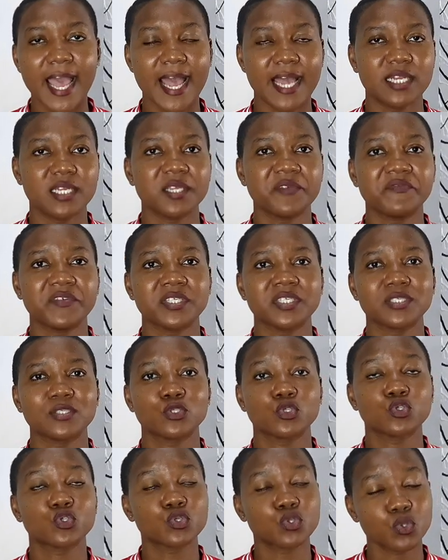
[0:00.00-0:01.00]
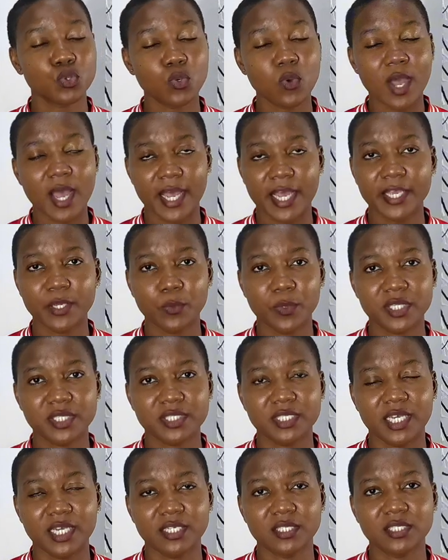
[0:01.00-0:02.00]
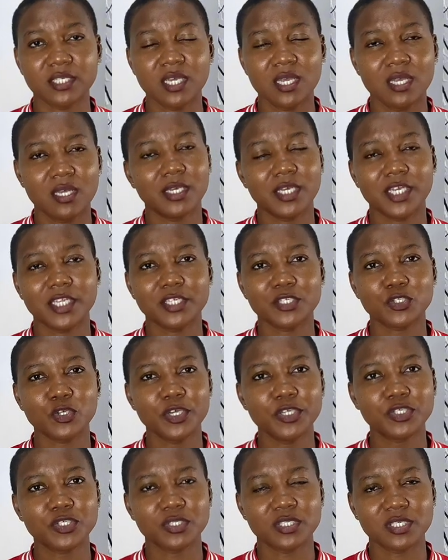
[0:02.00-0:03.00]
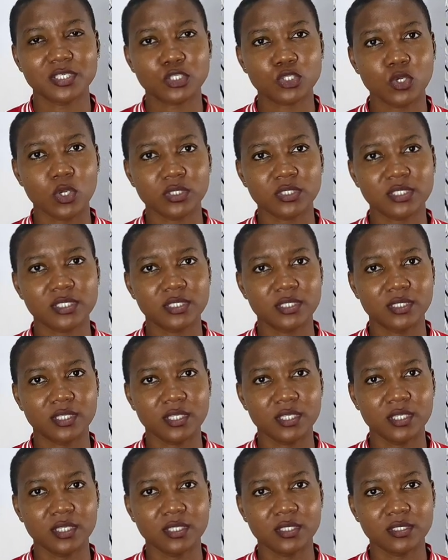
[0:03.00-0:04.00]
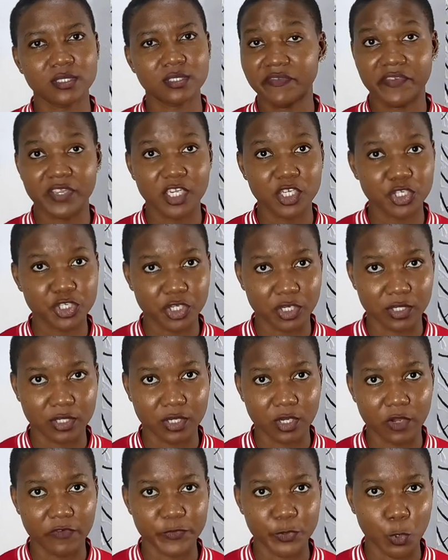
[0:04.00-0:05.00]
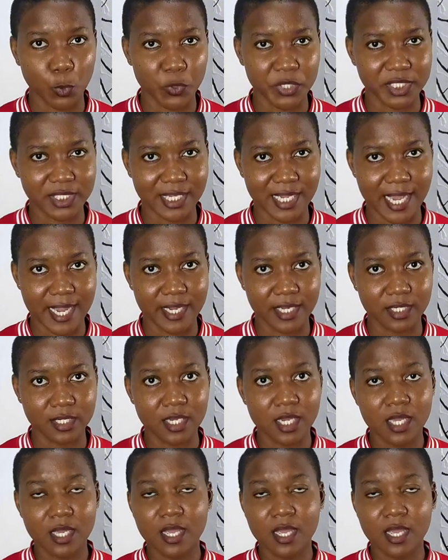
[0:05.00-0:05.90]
And if it is too high-waisted, it is going to distort the definition of your waistline.